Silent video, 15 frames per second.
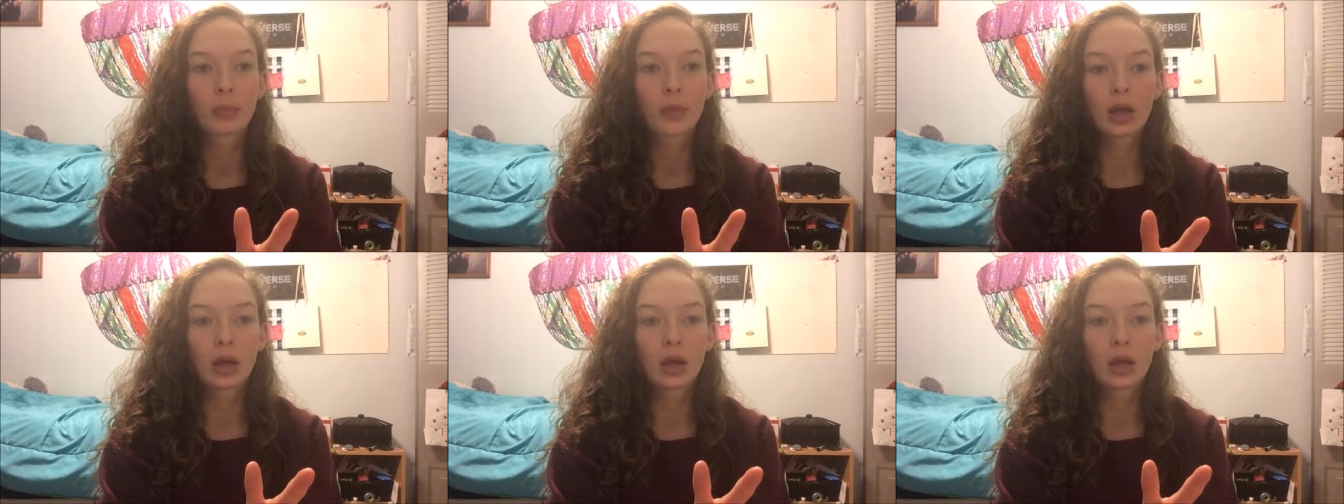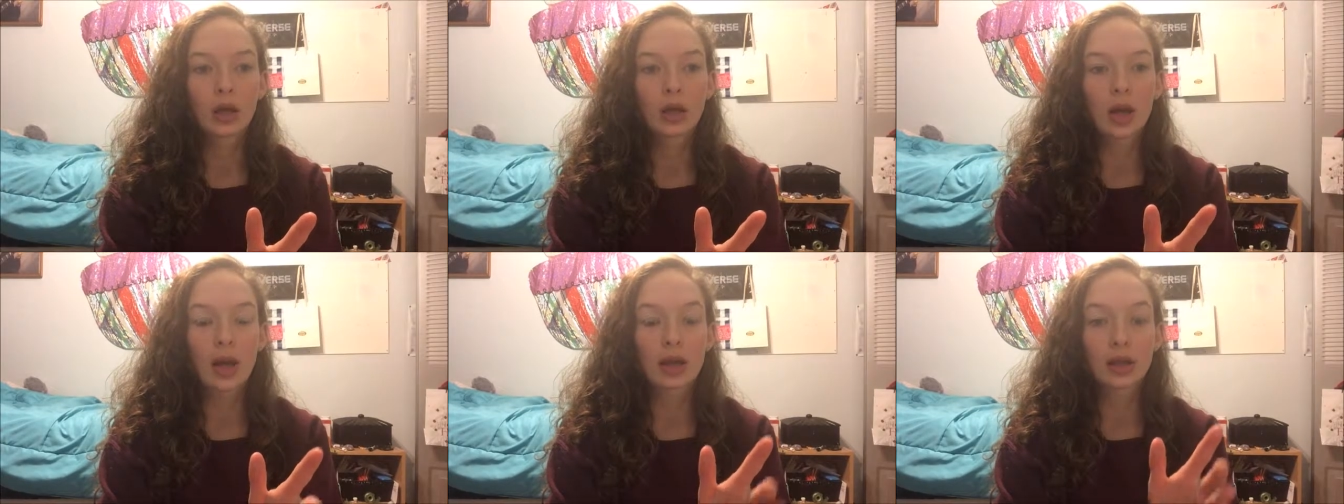
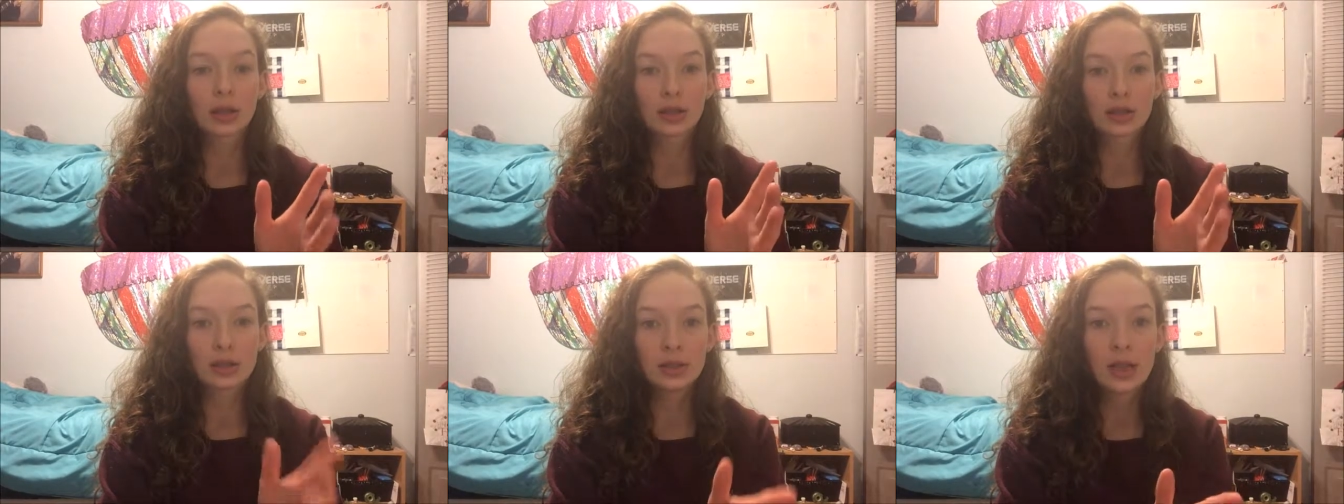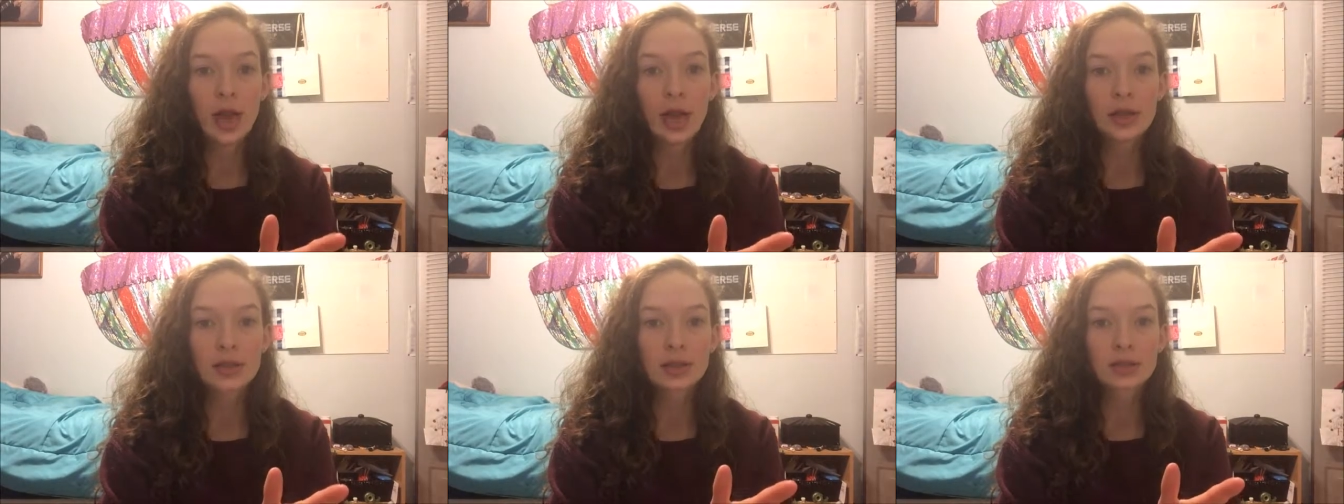and I clicked
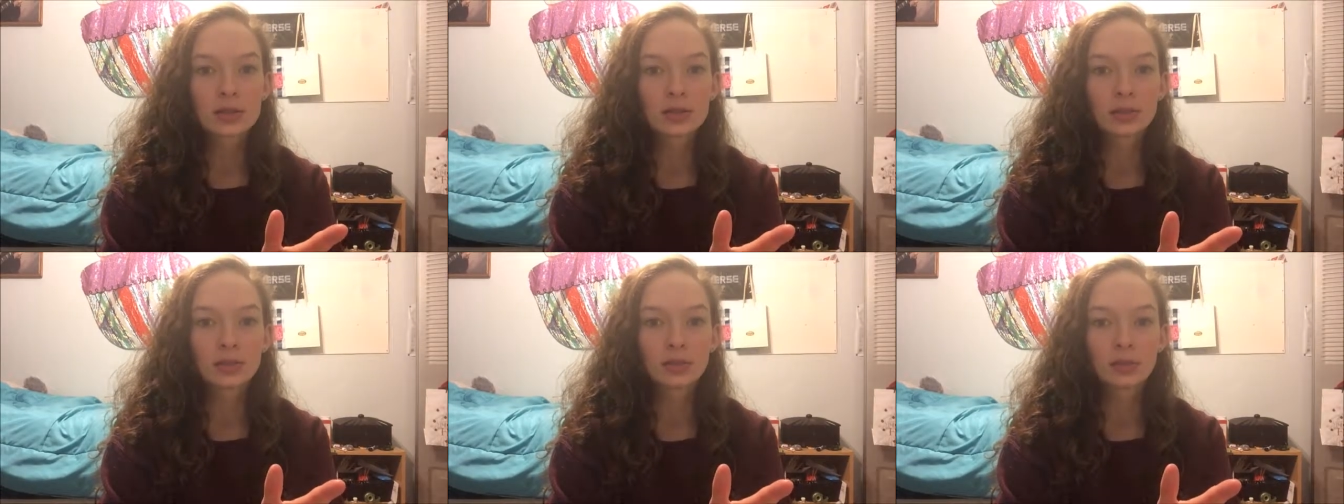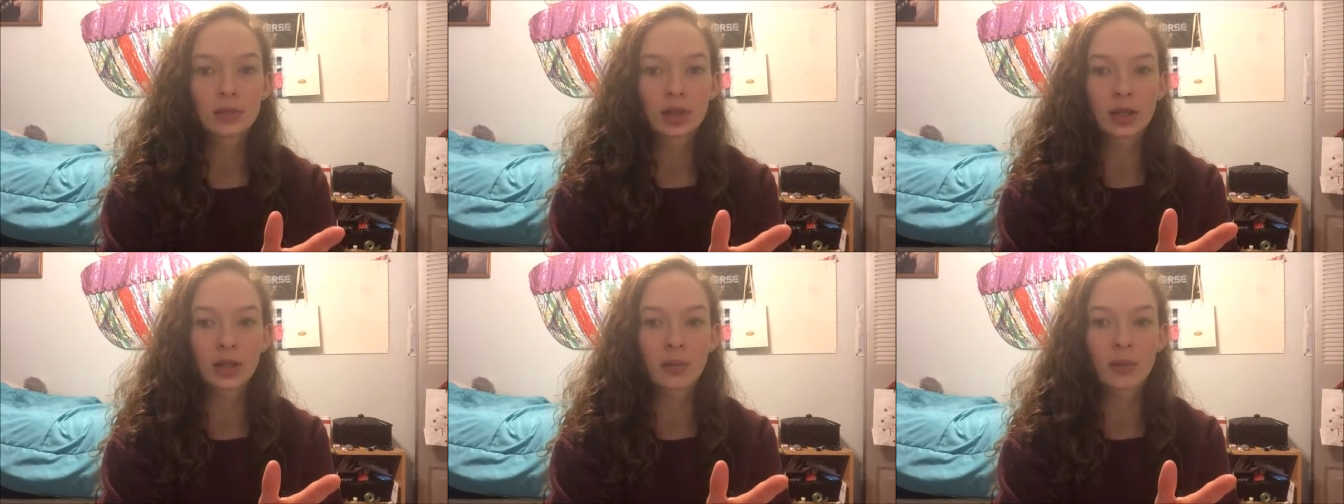yes
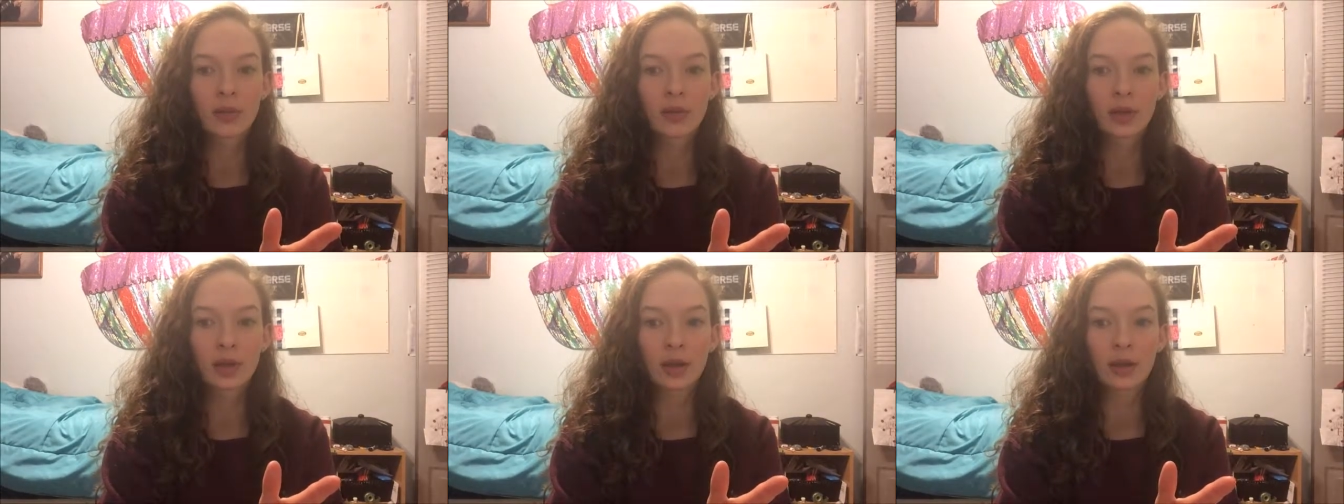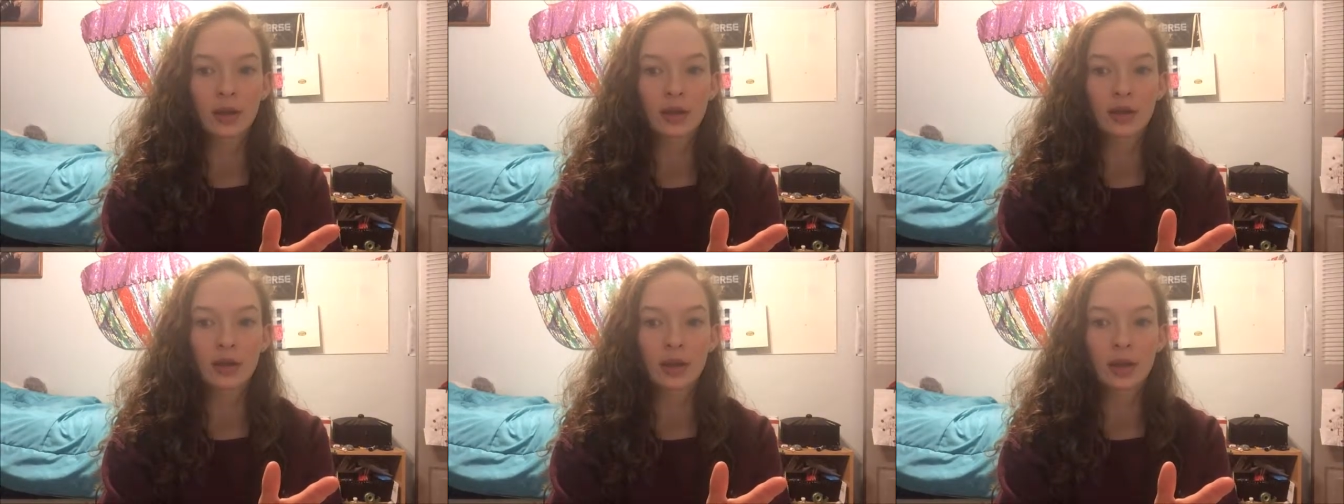because I'm
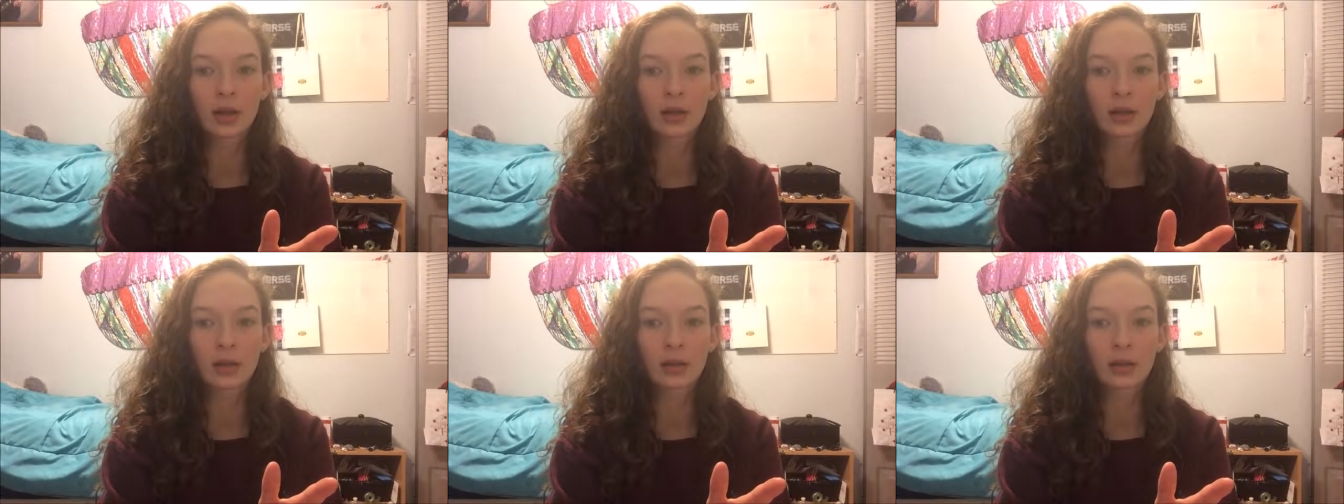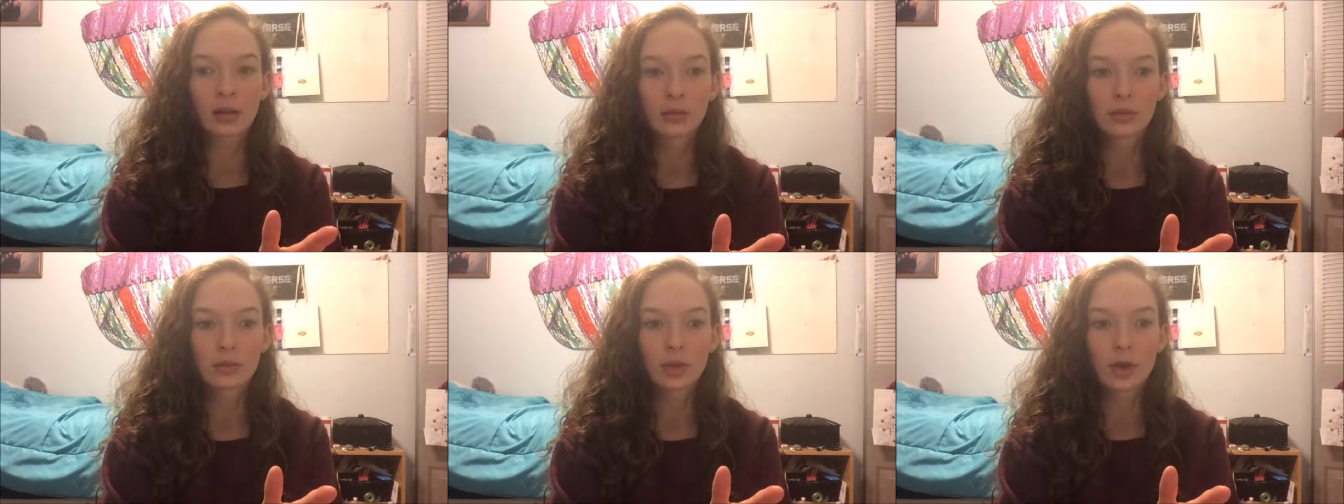thinking like
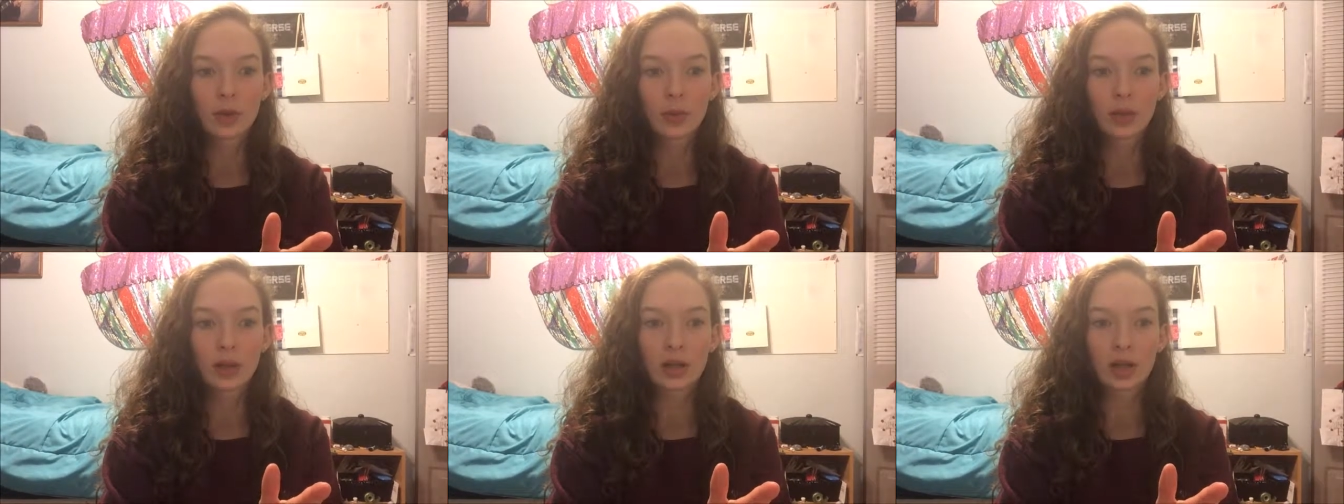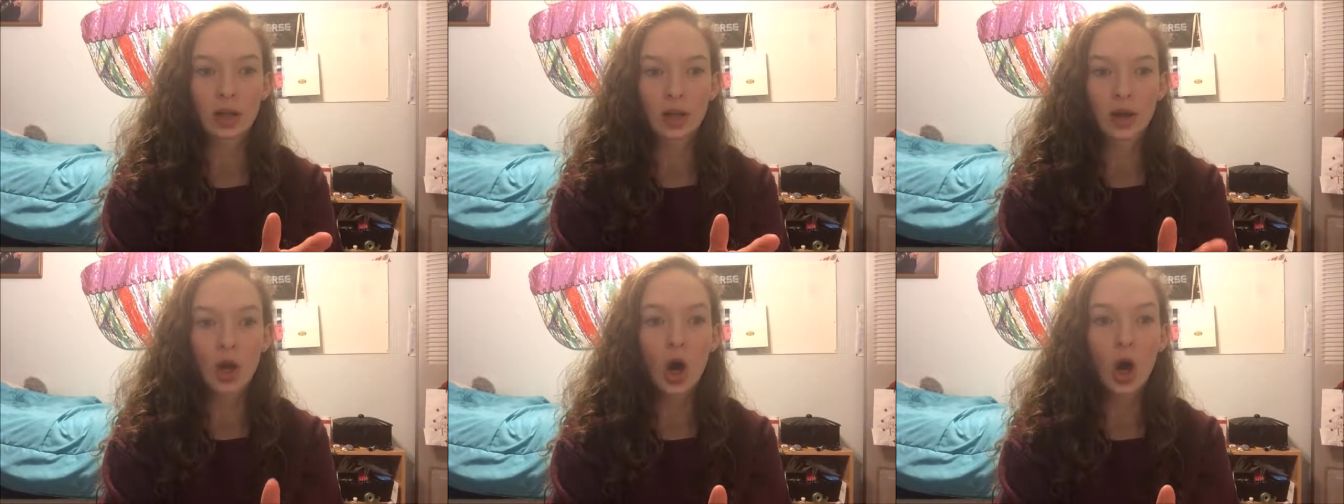I don't want to
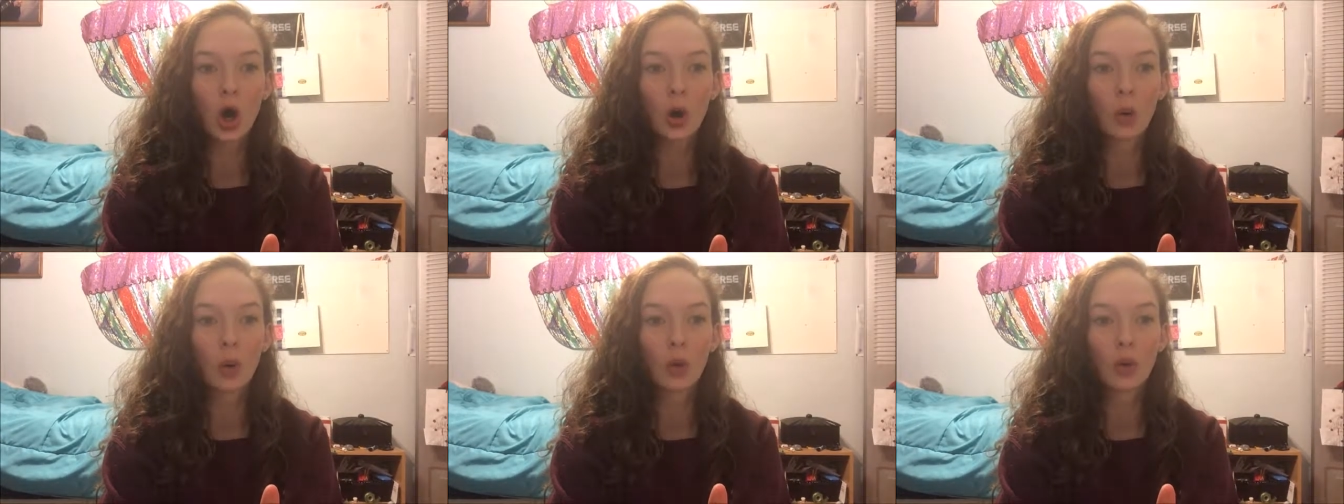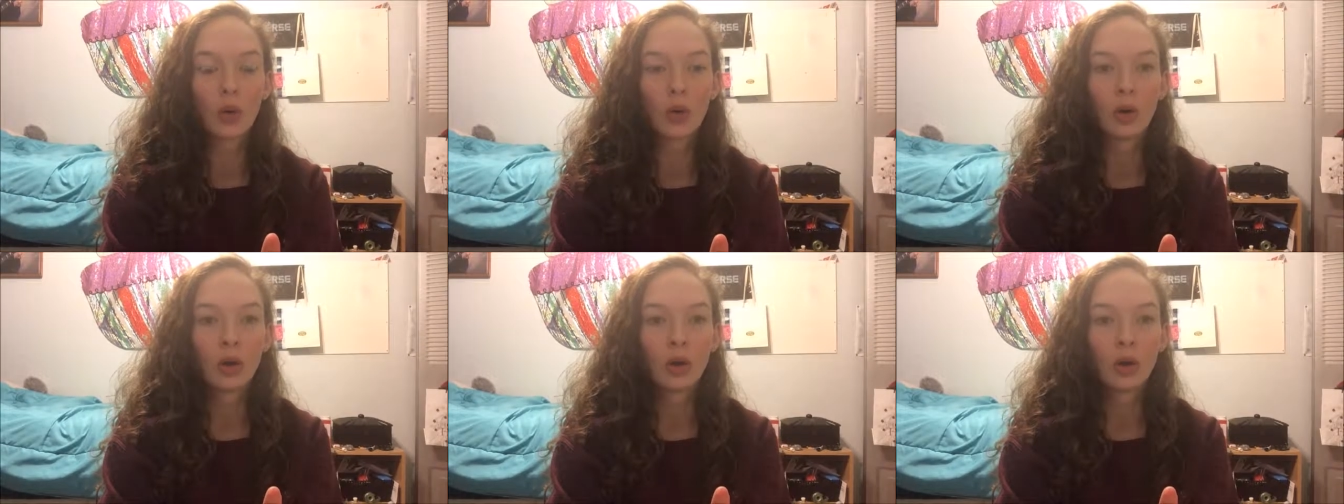click no